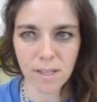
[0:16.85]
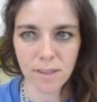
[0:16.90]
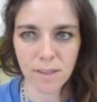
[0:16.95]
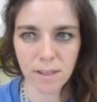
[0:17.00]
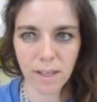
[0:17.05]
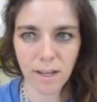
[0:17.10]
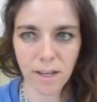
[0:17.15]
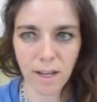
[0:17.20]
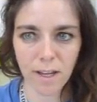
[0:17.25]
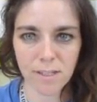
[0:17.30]
in
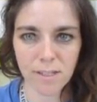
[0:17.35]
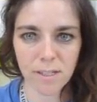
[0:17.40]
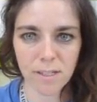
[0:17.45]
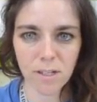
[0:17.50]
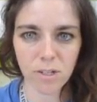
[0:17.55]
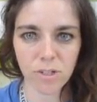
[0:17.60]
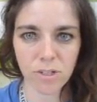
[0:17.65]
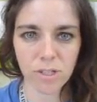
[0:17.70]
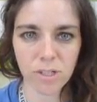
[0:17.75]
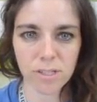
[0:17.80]
the late
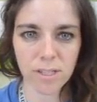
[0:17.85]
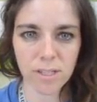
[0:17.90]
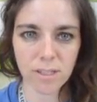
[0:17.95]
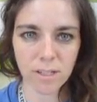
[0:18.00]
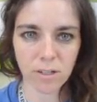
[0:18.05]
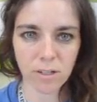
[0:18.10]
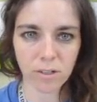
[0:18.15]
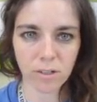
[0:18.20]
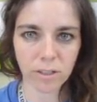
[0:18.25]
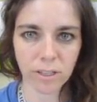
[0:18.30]
1800s
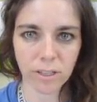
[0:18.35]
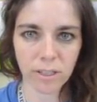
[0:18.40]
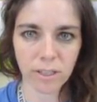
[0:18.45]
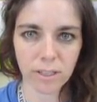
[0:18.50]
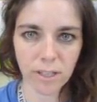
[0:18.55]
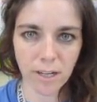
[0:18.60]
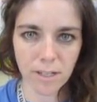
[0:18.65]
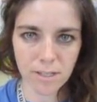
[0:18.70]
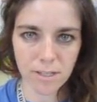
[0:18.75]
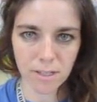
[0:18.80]
and the
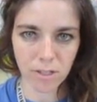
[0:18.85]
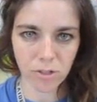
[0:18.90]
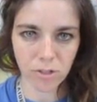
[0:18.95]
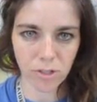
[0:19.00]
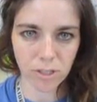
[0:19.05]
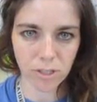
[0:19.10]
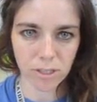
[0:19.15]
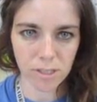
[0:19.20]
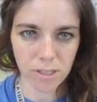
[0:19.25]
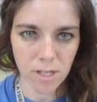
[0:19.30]
early
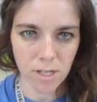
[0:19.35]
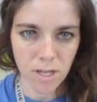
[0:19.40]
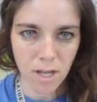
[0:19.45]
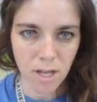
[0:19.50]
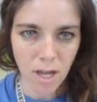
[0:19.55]
1900s?